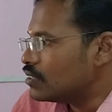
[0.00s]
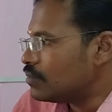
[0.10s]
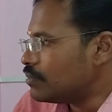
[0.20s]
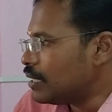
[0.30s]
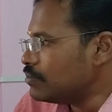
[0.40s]

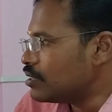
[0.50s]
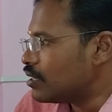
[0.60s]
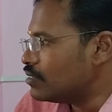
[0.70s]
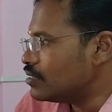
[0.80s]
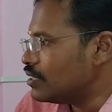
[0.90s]
Sometimes the
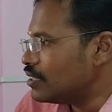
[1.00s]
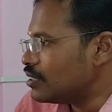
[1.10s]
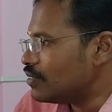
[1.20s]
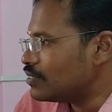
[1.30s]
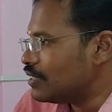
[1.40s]

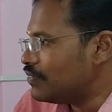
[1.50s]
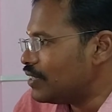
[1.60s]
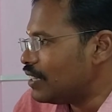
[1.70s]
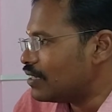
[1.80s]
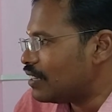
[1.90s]
consideration of
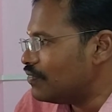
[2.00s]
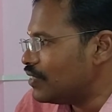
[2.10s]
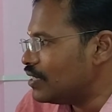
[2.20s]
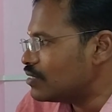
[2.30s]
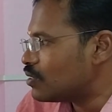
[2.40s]
safety and
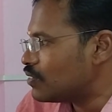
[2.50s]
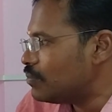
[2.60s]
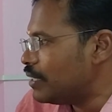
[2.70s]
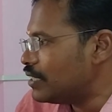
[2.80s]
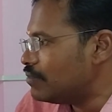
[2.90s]
convenience of the
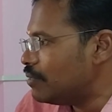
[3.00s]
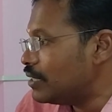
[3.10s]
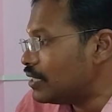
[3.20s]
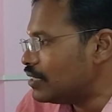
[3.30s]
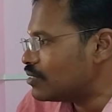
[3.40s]

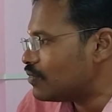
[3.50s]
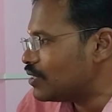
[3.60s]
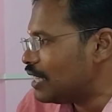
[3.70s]
maintenance of the